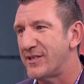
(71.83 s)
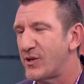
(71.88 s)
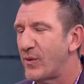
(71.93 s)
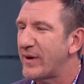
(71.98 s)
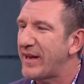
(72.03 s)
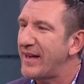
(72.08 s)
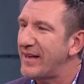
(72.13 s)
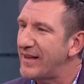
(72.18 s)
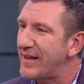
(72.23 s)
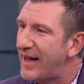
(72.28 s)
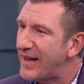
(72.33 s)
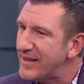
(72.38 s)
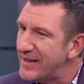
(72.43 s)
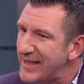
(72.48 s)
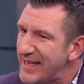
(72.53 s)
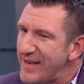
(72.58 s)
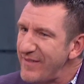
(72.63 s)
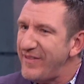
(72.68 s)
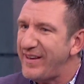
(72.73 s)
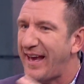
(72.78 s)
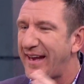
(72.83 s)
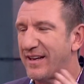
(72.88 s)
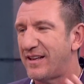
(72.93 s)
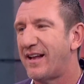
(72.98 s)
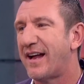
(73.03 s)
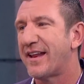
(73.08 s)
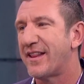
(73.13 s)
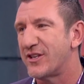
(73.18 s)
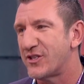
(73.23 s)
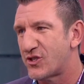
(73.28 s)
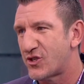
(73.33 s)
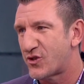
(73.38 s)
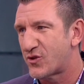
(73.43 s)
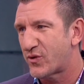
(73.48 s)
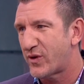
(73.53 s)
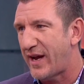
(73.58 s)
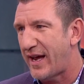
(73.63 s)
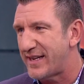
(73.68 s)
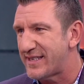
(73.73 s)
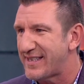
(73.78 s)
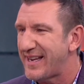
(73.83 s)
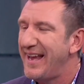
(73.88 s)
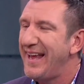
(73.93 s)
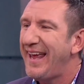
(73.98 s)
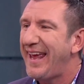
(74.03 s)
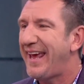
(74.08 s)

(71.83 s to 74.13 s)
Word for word: So it can alleviate a lot of the stress